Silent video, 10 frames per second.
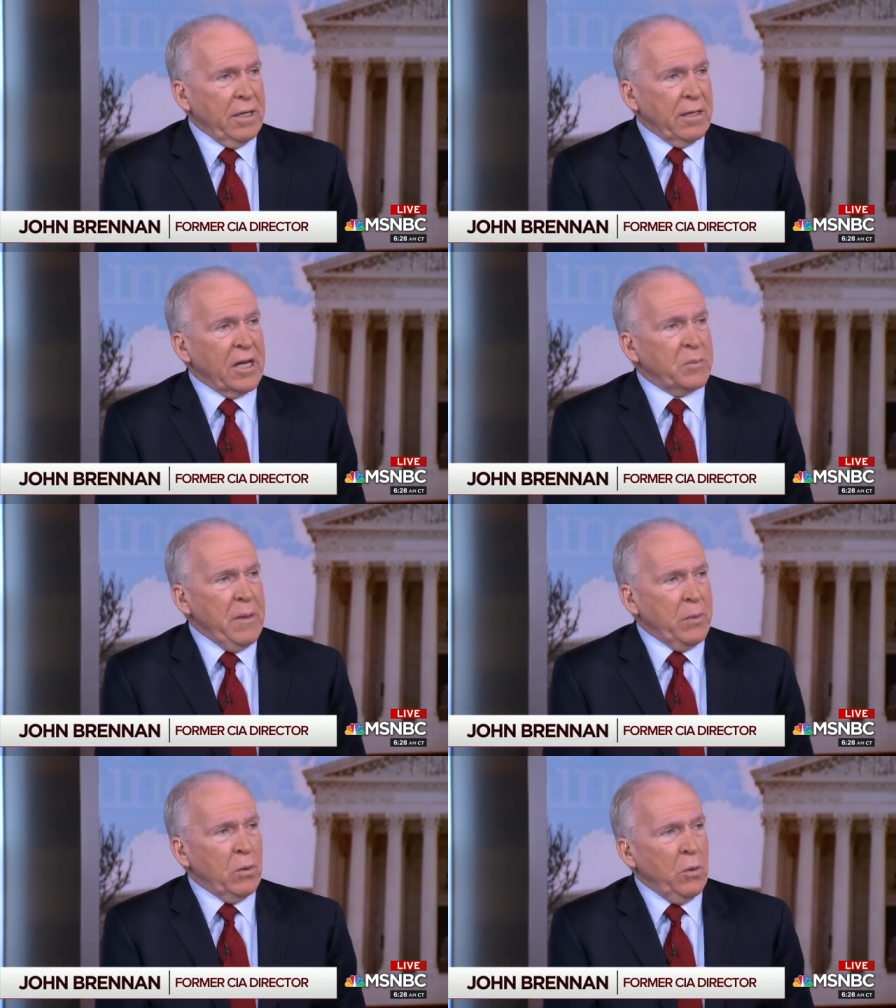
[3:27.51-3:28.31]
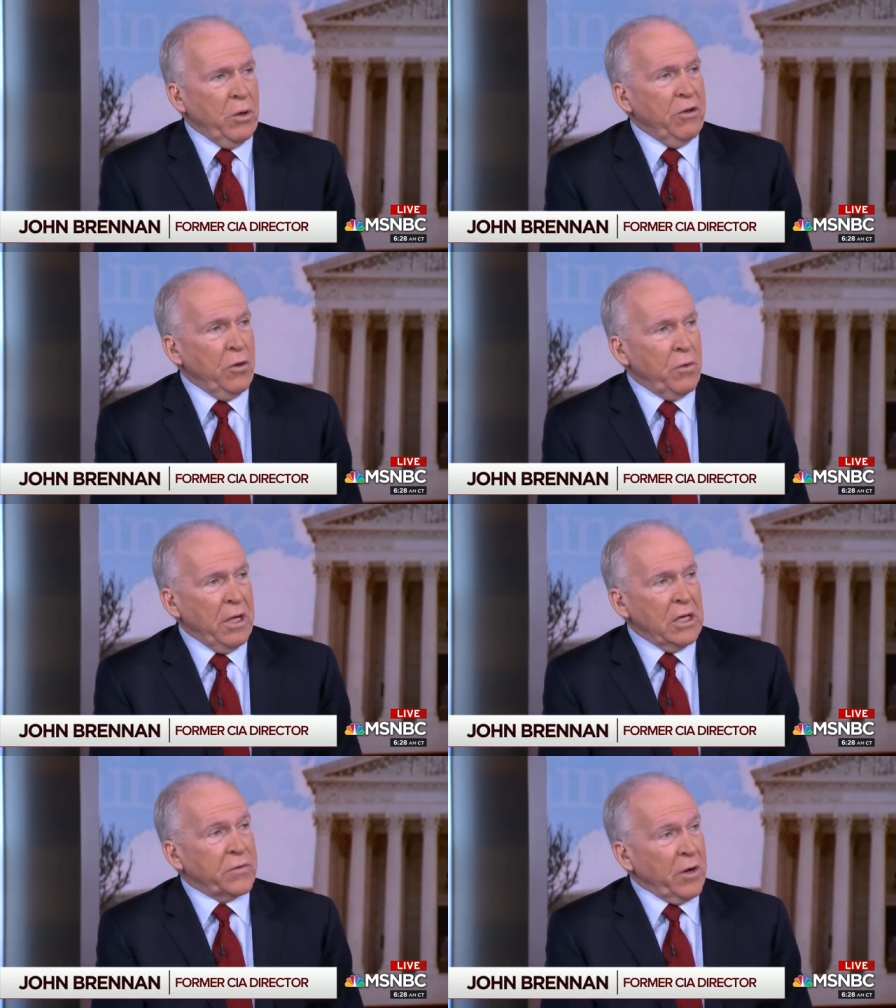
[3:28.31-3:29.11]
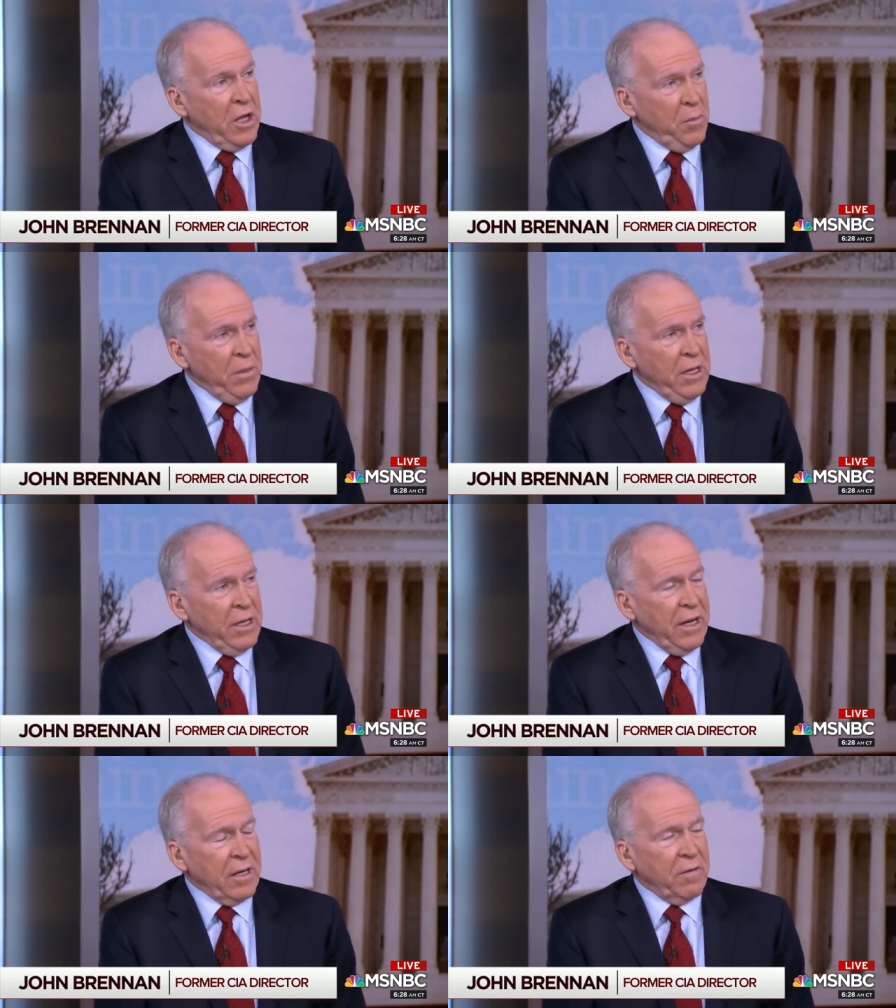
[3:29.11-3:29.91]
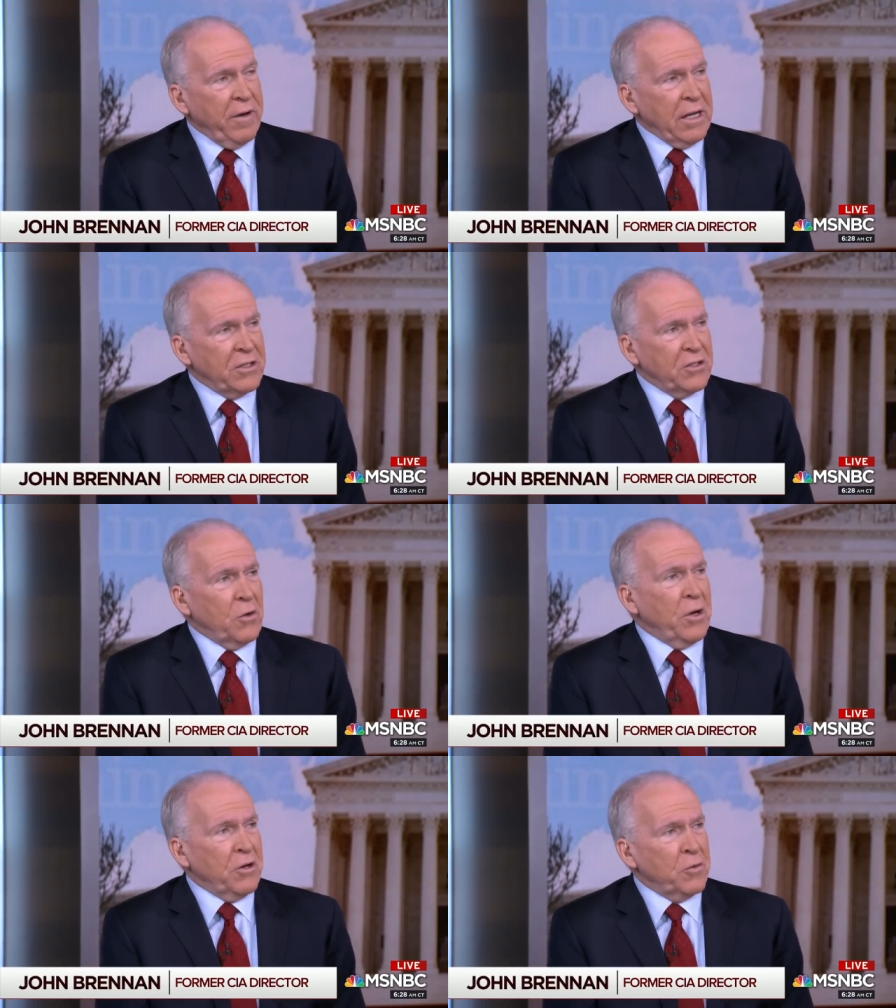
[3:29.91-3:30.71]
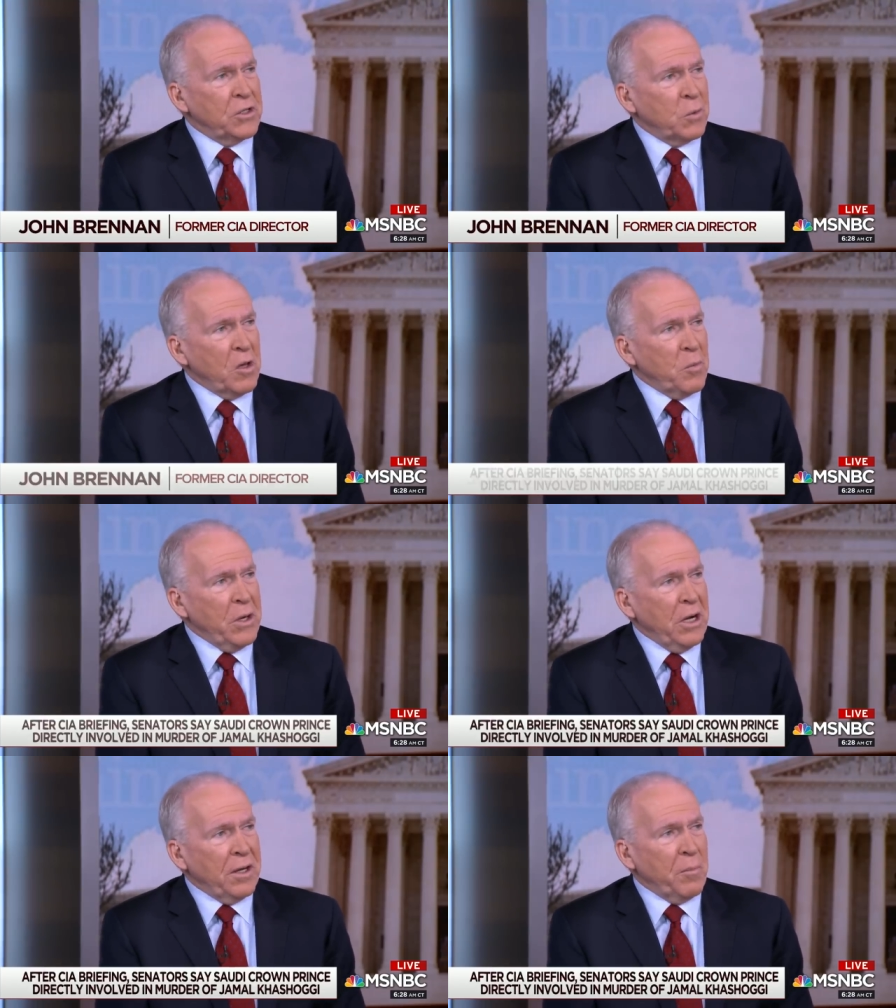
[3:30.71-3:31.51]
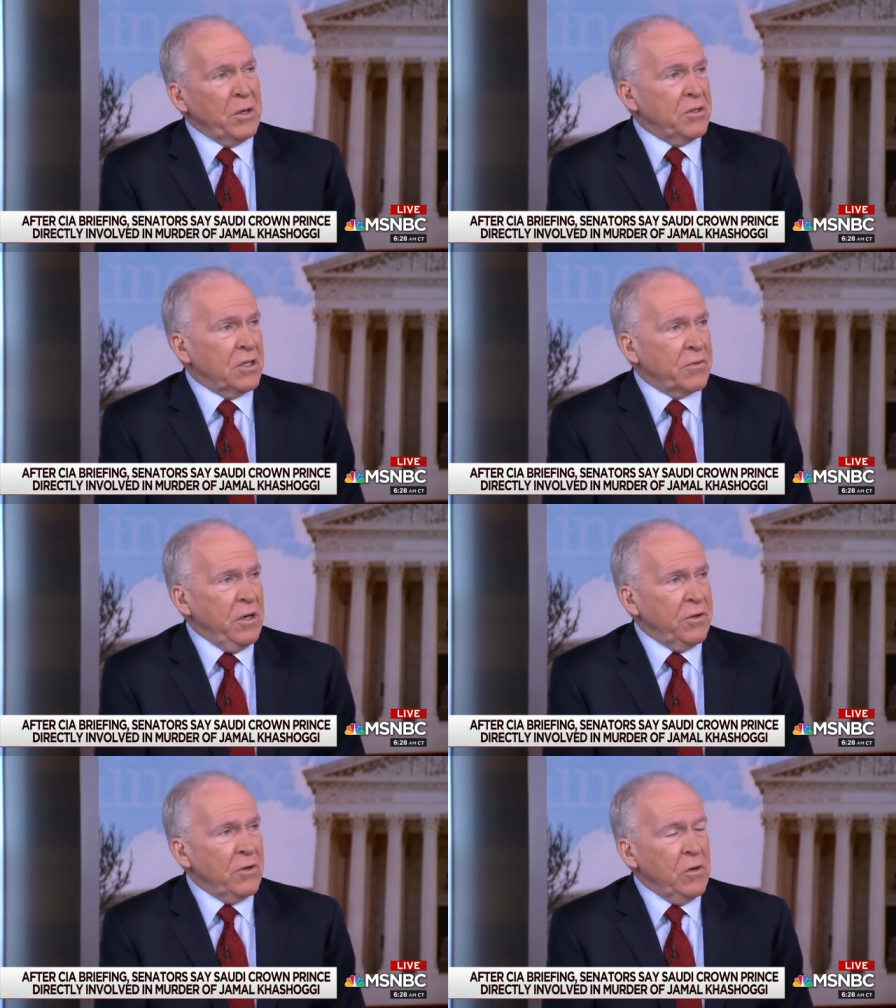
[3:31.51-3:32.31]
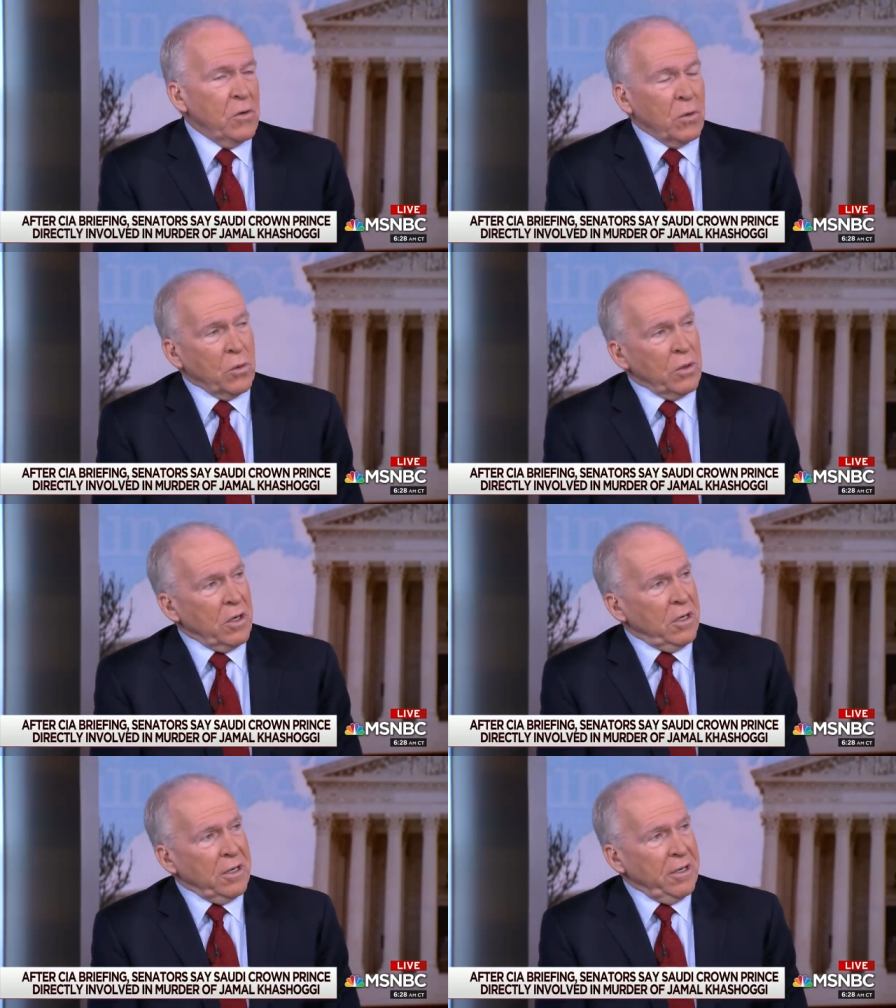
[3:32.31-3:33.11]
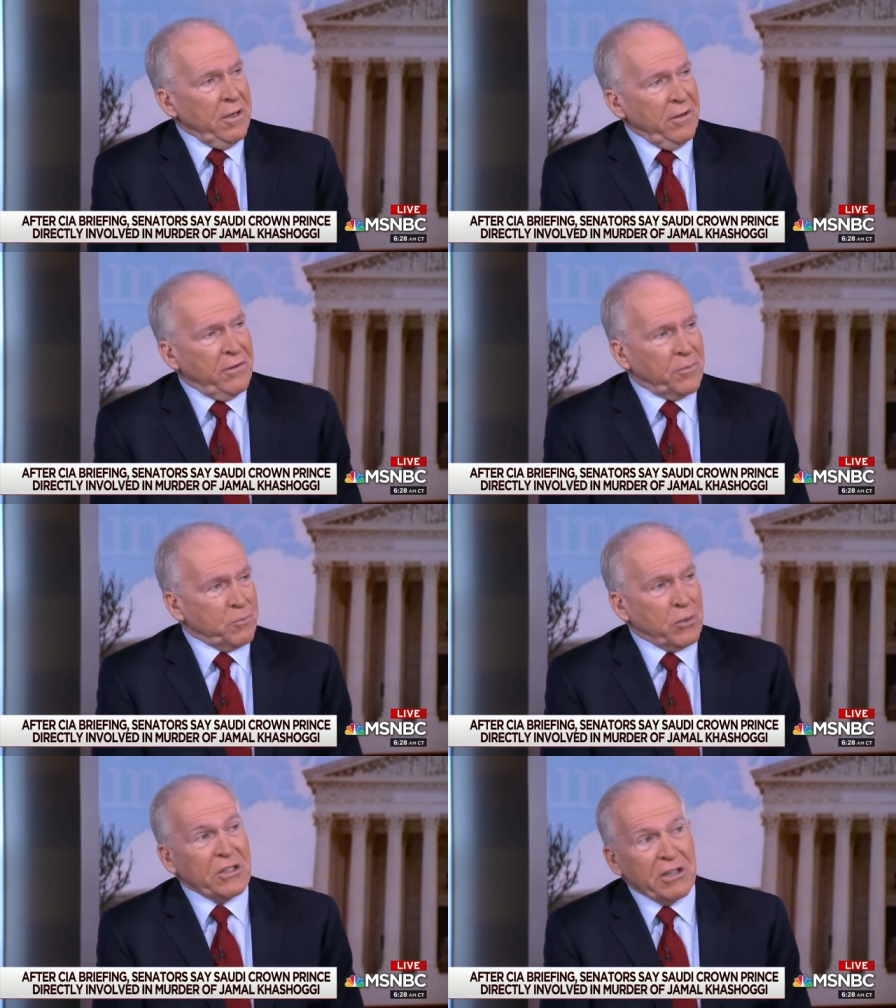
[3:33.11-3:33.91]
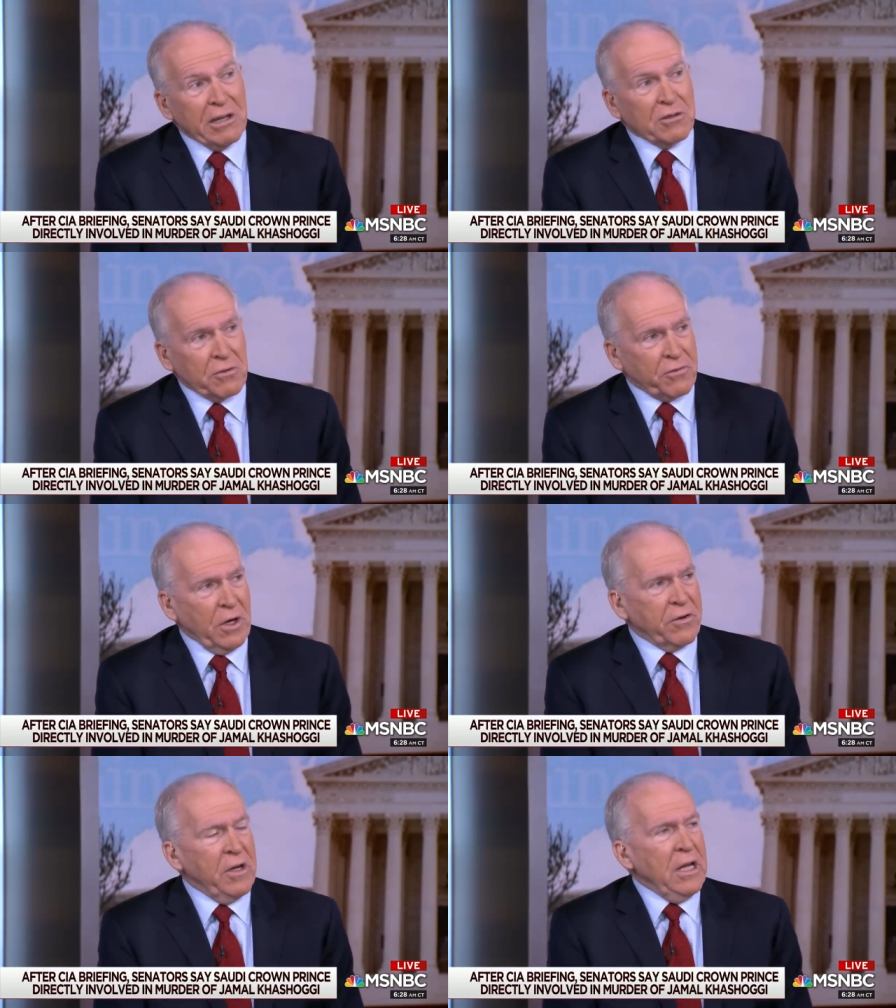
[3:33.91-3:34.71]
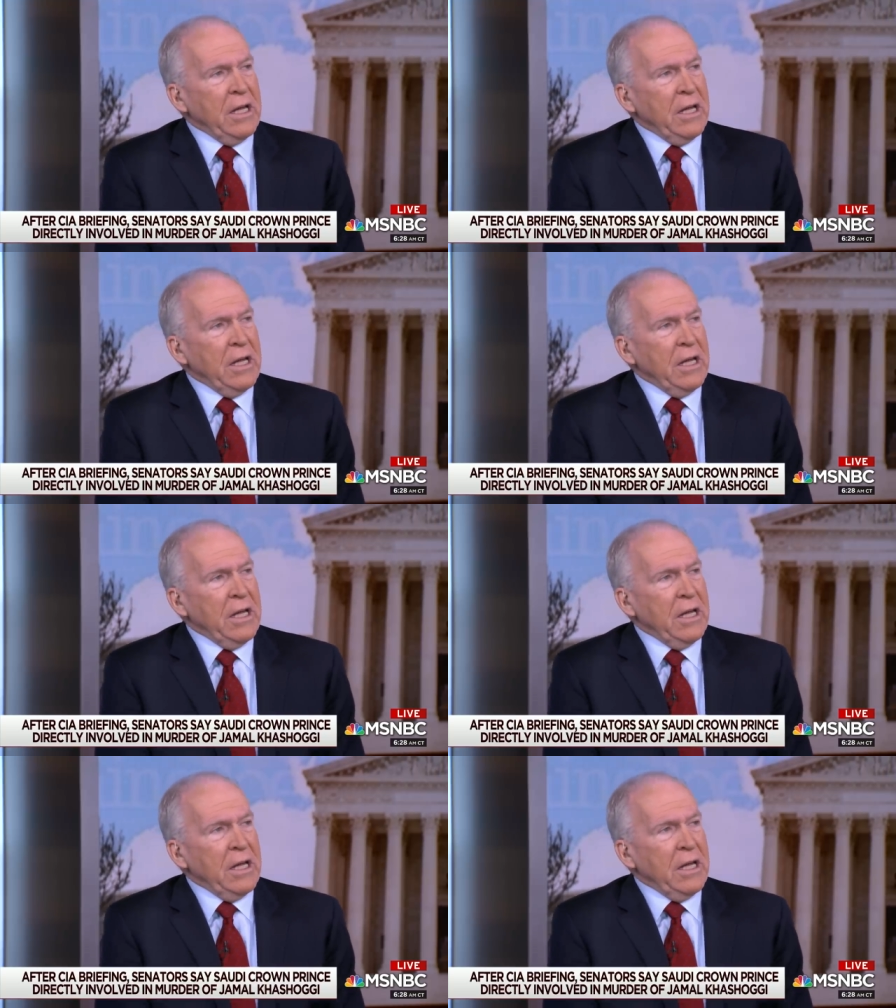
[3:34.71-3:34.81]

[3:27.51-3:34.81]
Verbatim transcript: He likes people who can do things for him and advance his own interests, whether it be on the business front or on his presidential front.